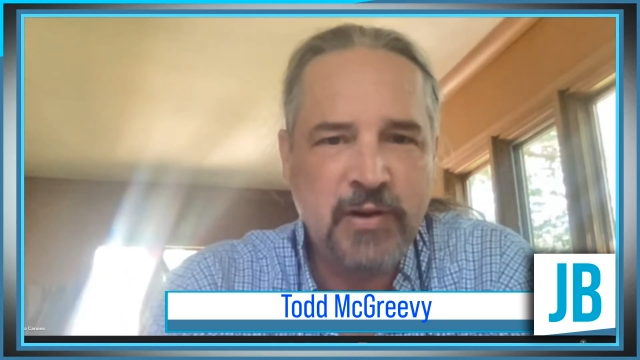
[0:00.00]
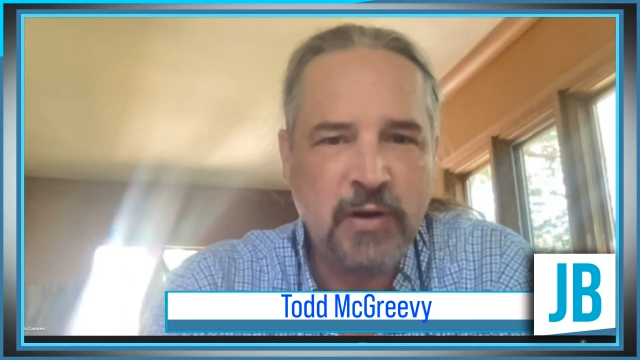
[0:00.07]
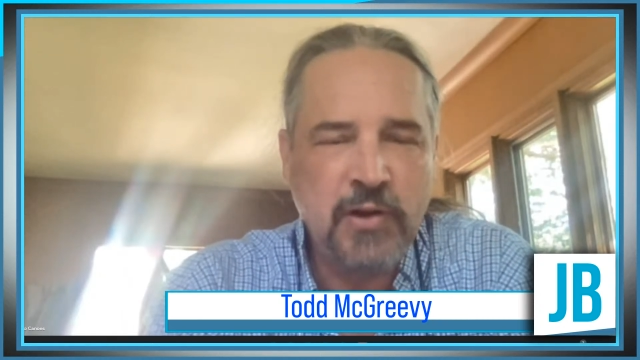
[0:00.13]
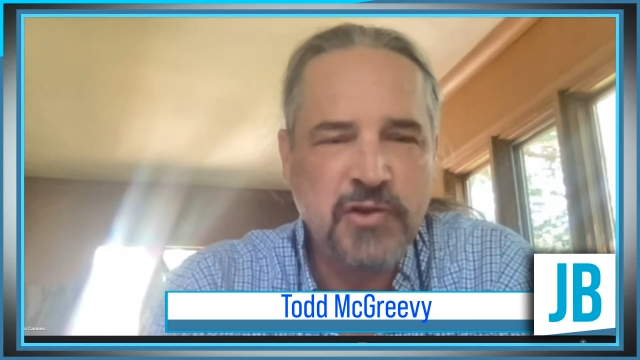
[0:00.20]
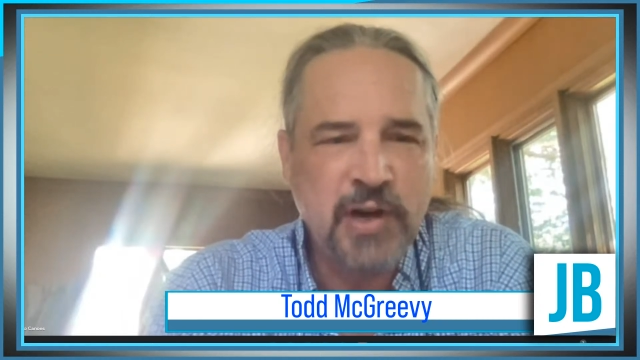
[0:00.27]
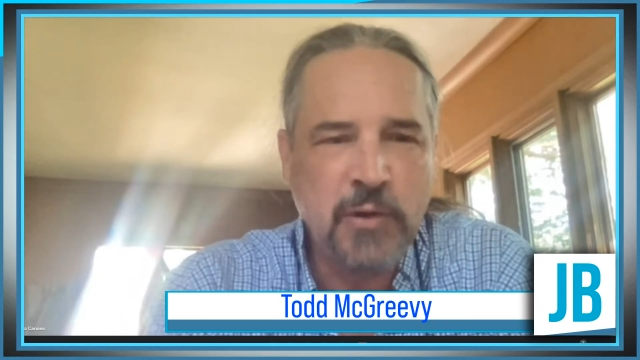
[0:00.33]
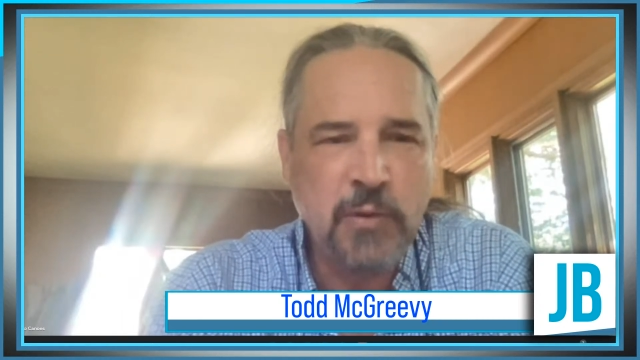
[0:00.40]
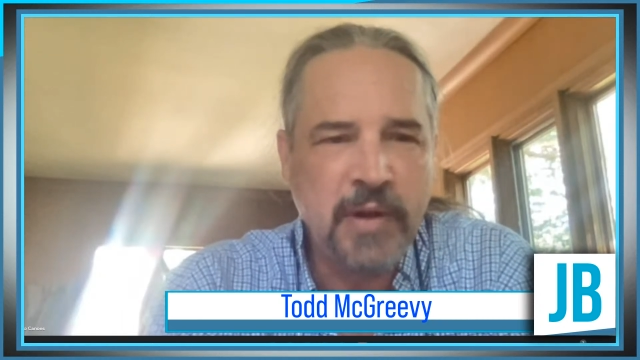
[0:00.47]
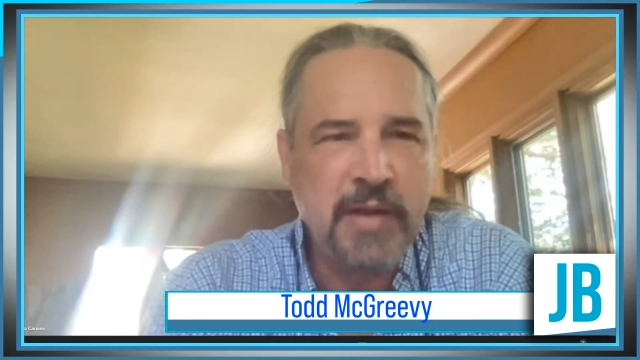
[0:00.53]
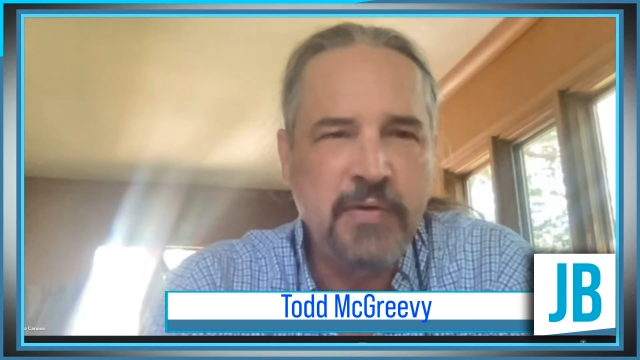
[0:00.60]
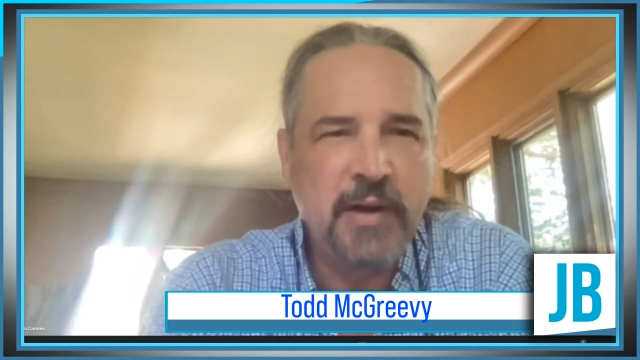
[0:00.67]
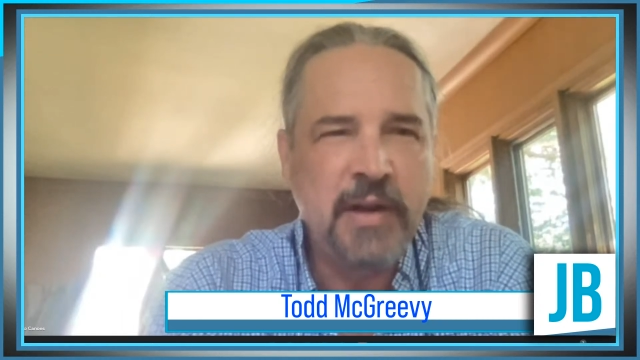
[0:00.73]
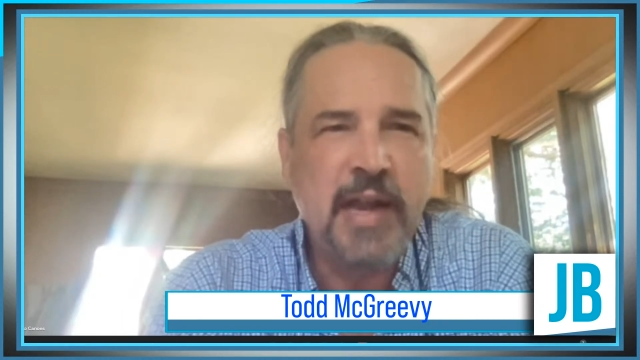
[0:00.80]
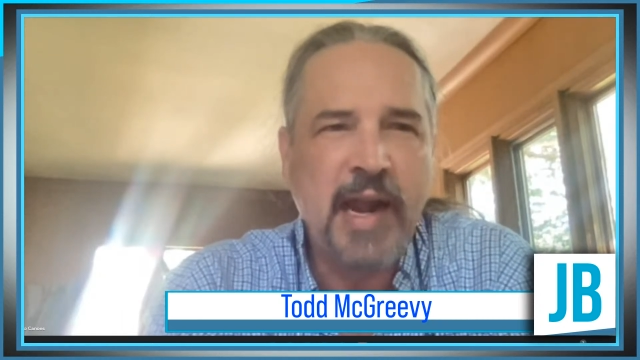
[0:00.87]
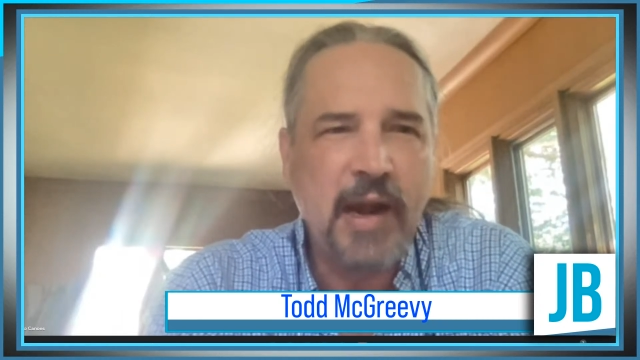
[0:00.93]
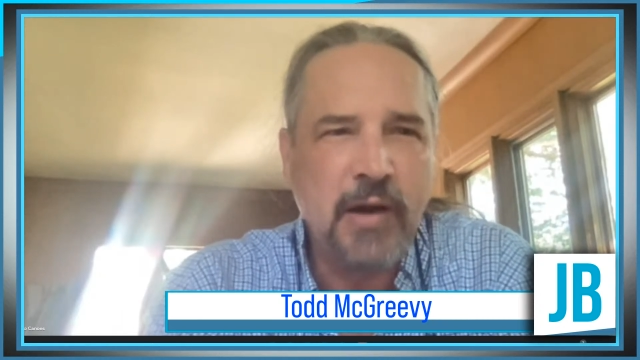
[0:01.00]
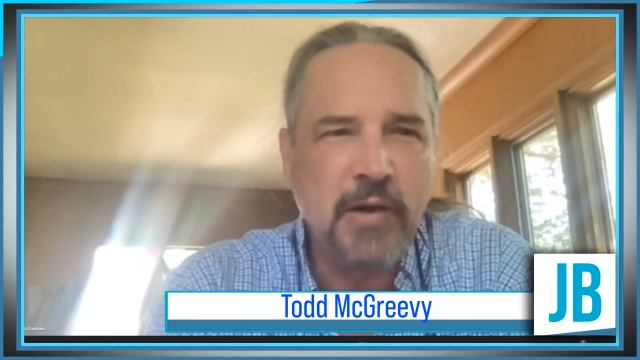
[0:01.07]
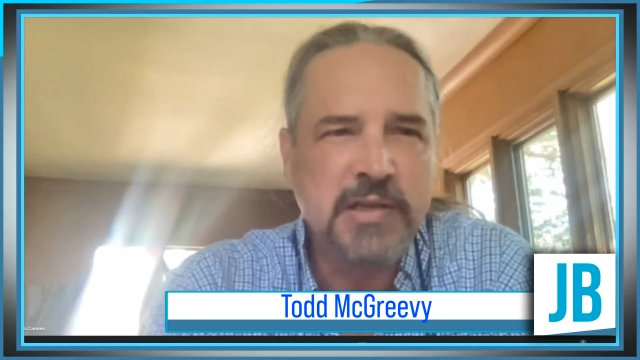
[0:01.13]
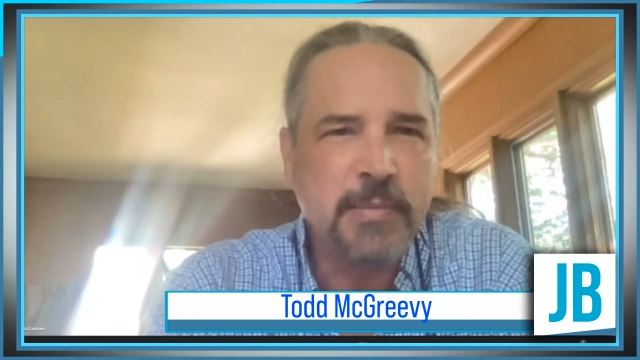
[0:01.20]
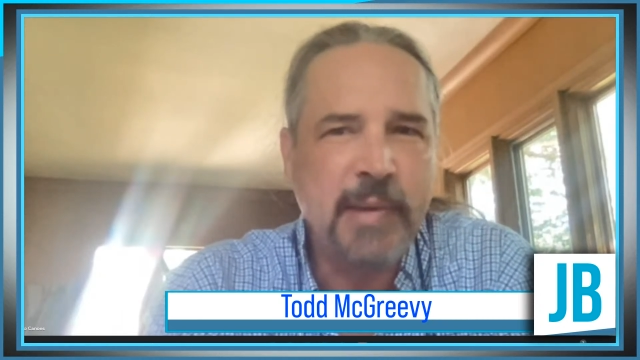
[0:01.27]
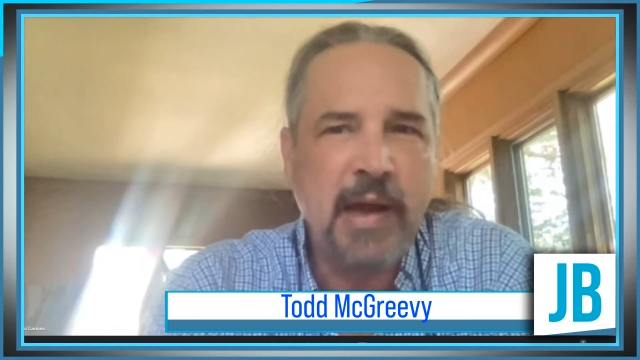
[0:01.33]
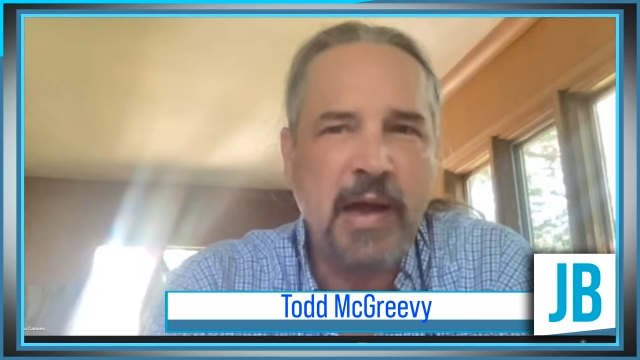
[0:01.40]
Attorney General even
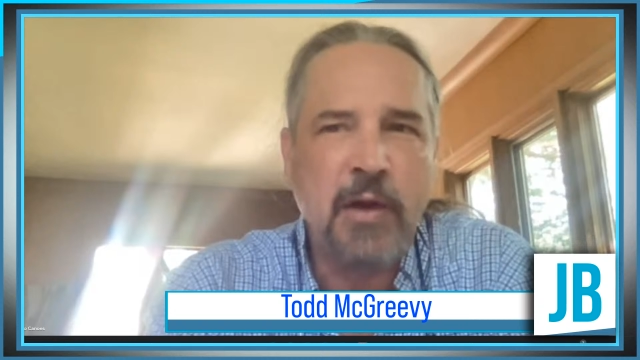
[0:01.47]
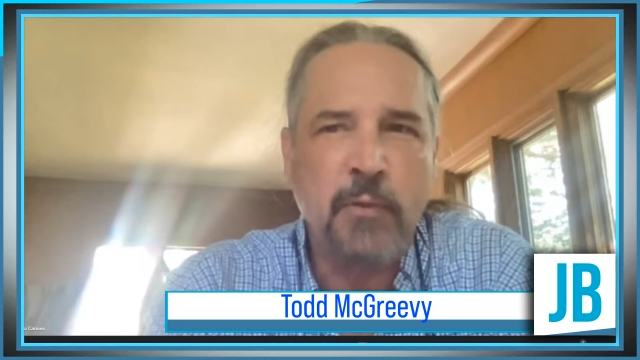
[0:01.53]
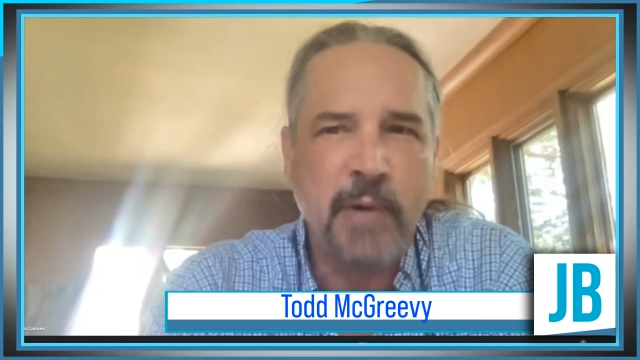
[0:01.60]
cares about